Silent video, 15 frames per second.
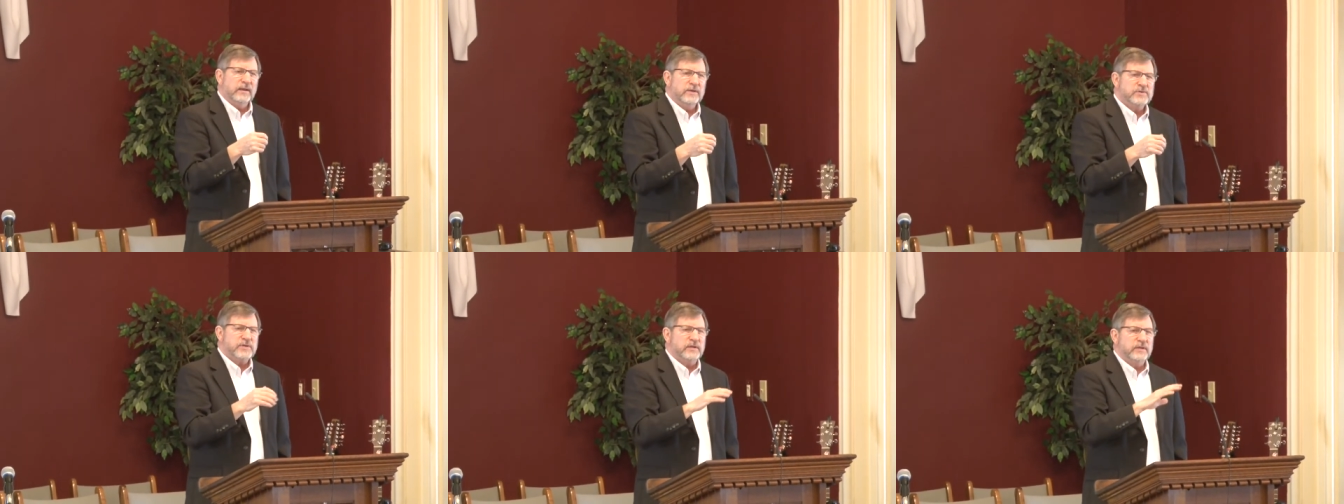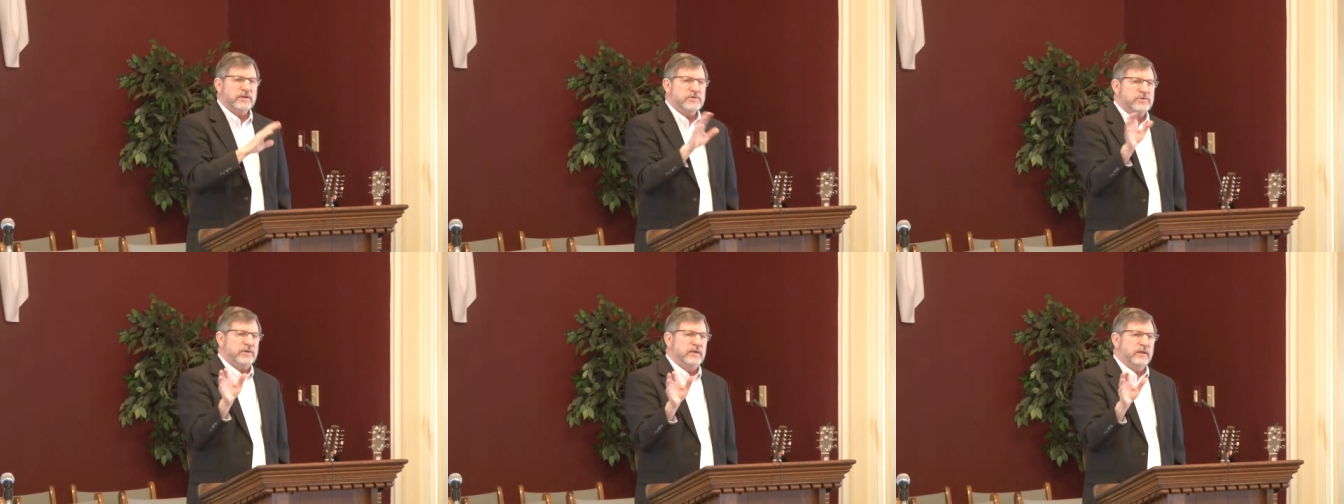So
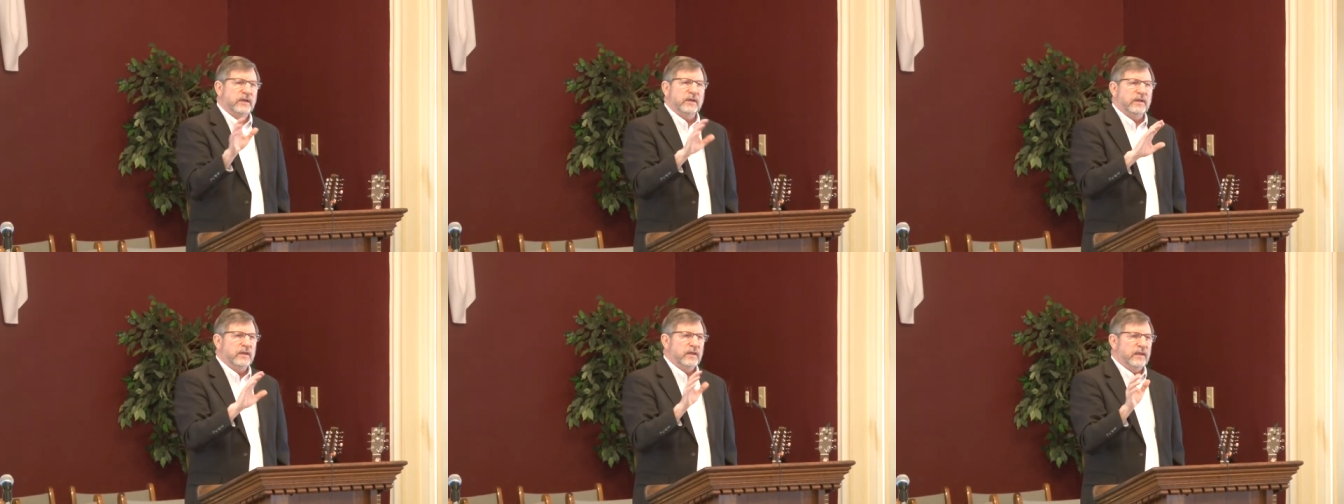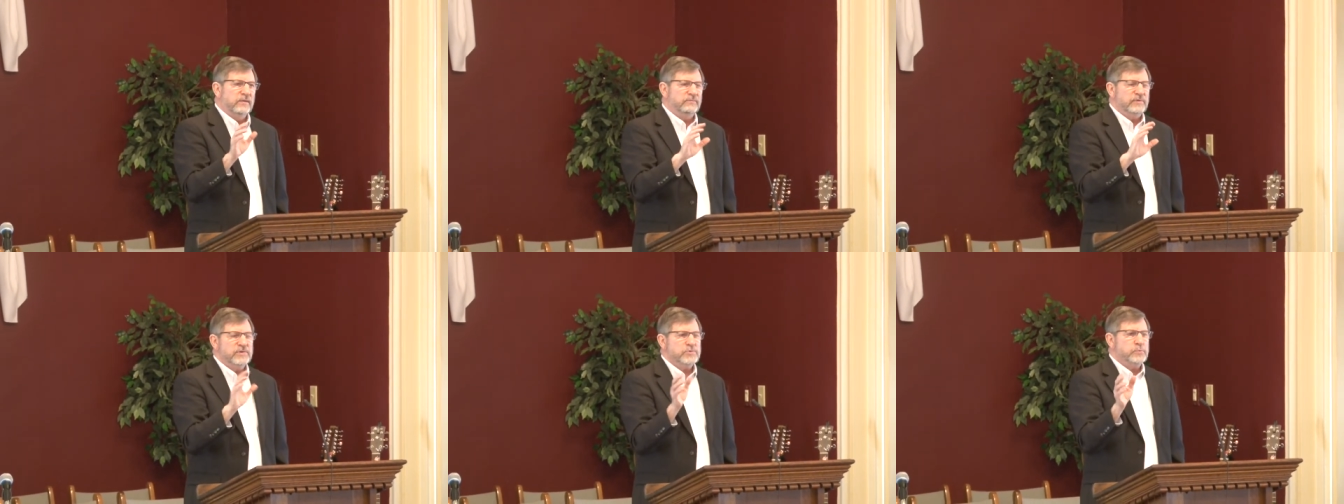listen,
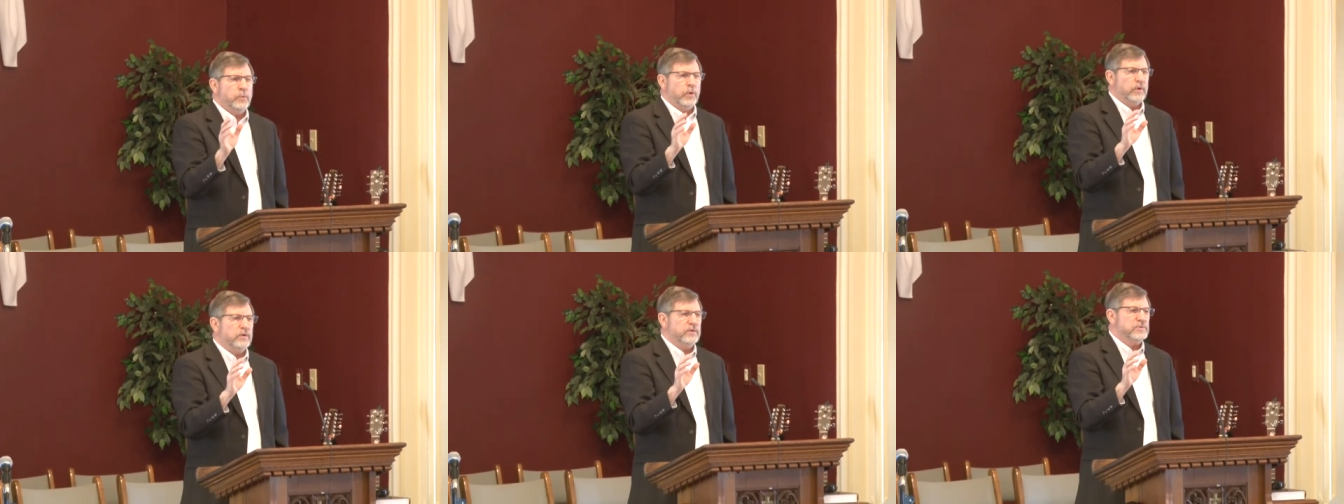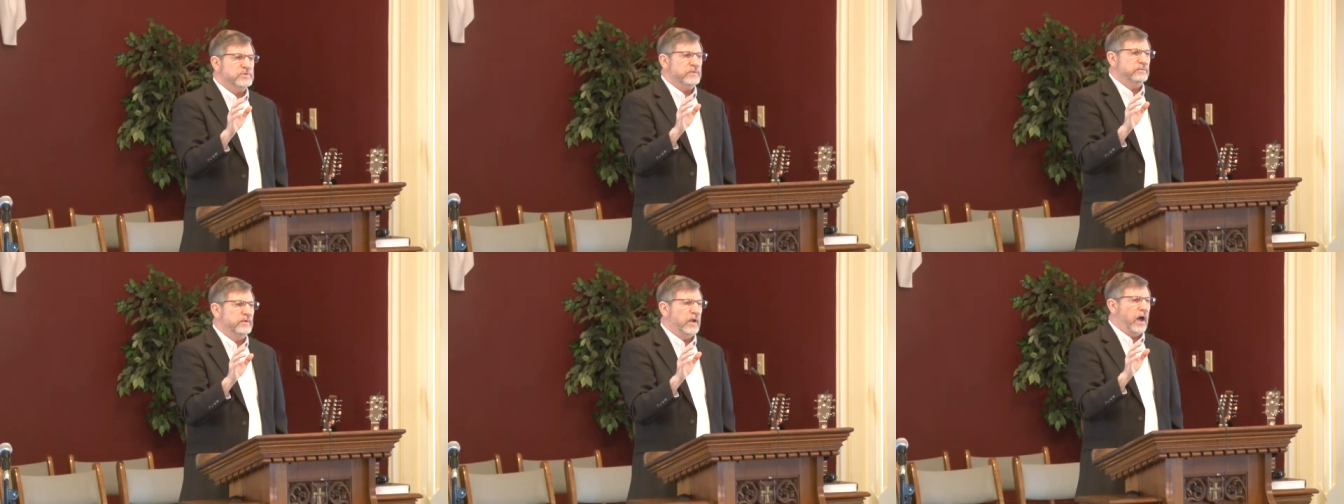if this work is
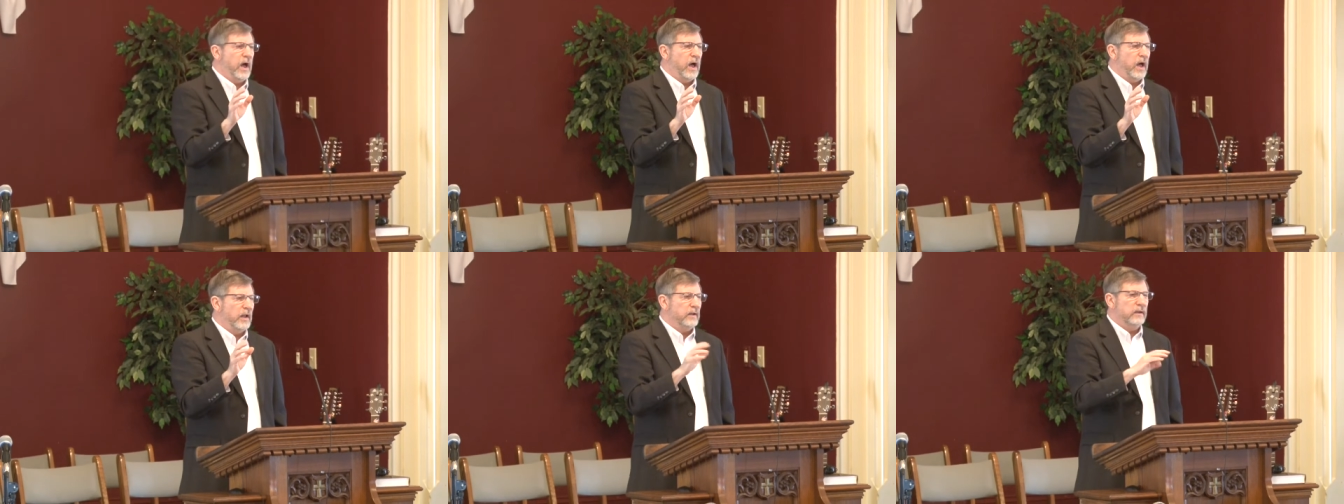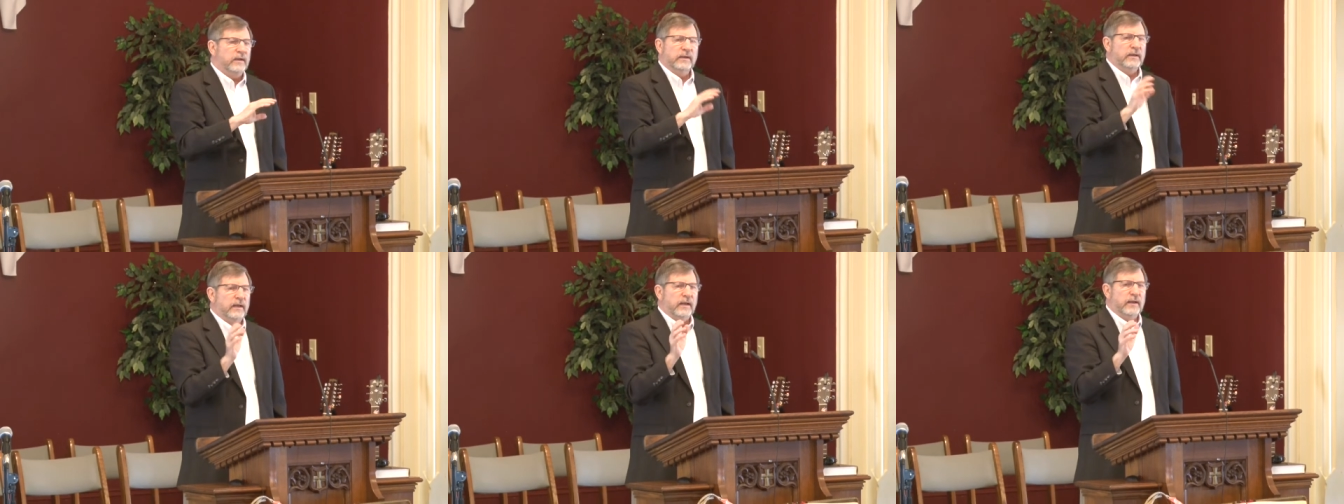of God,
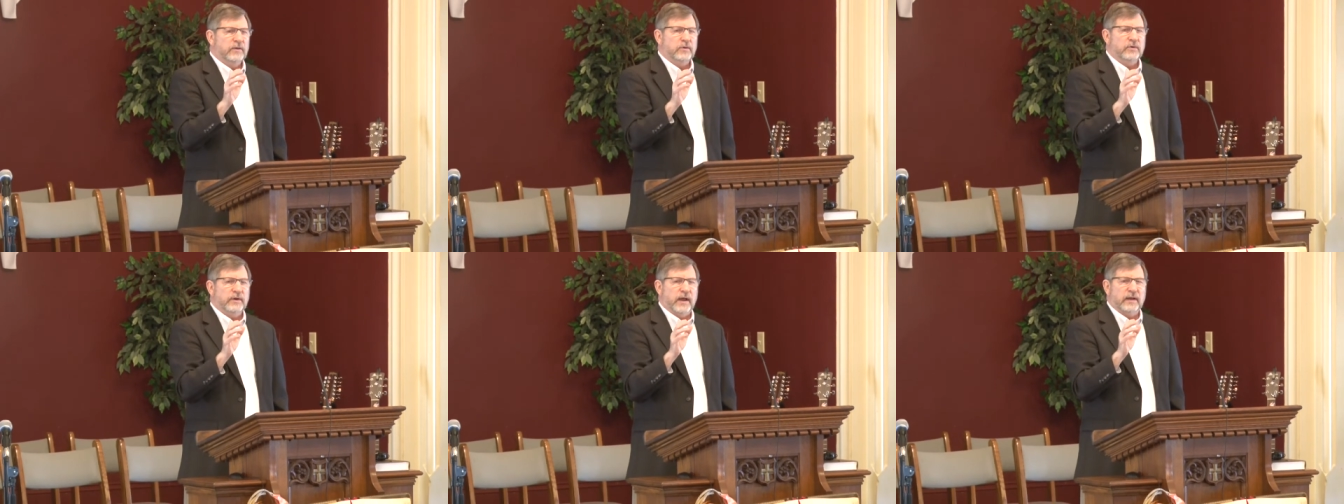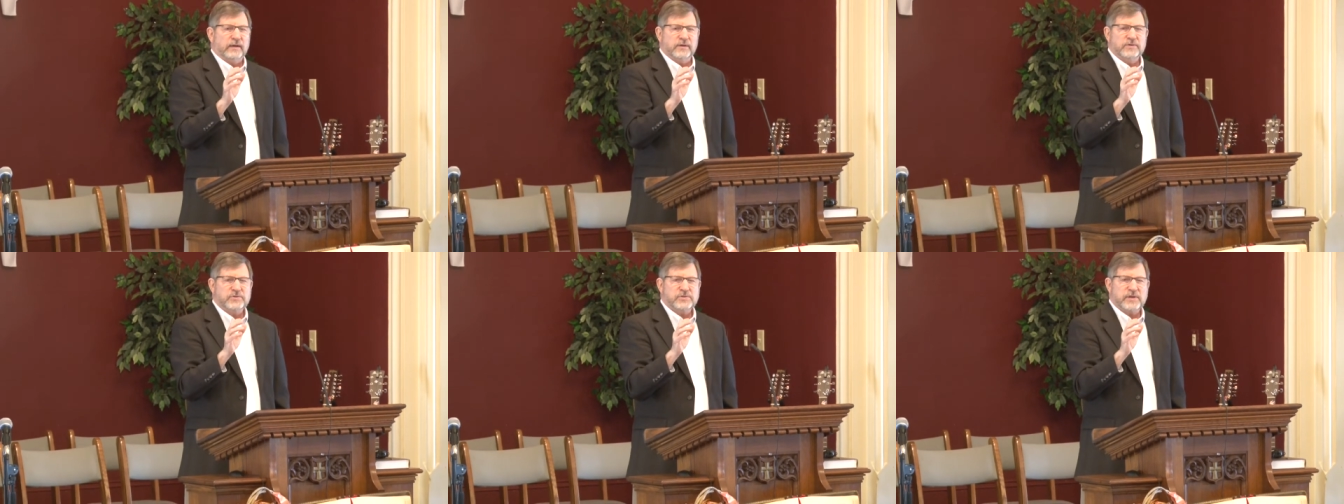uh, you're not
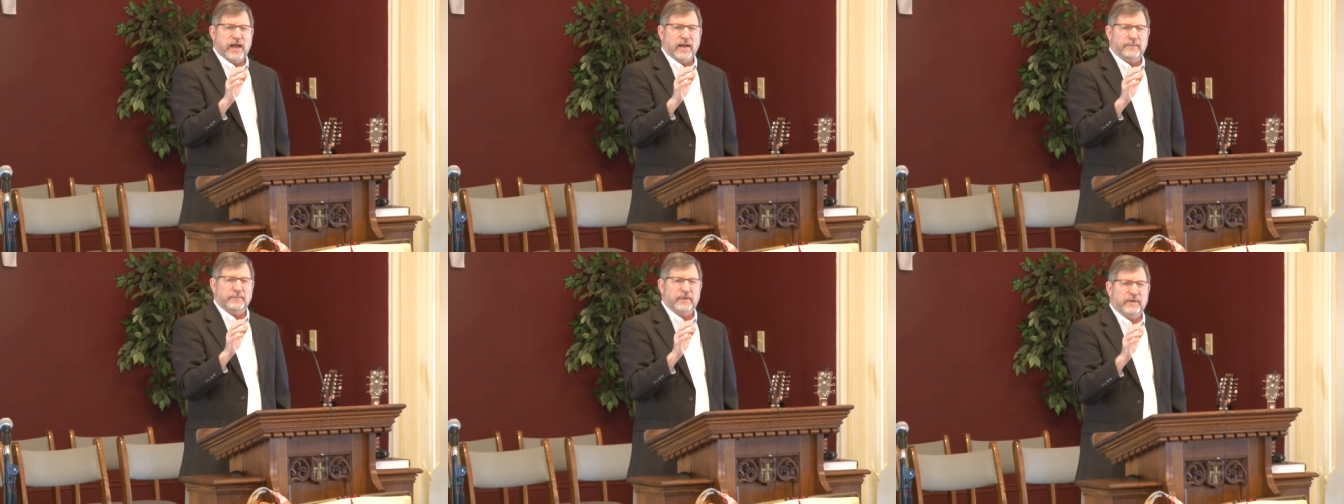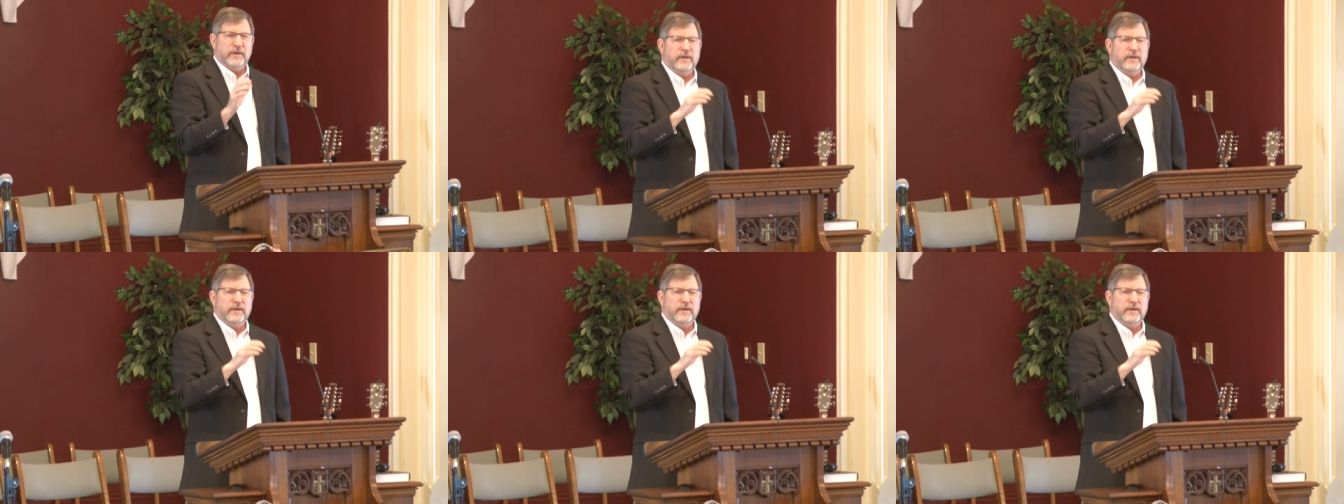going to stop it.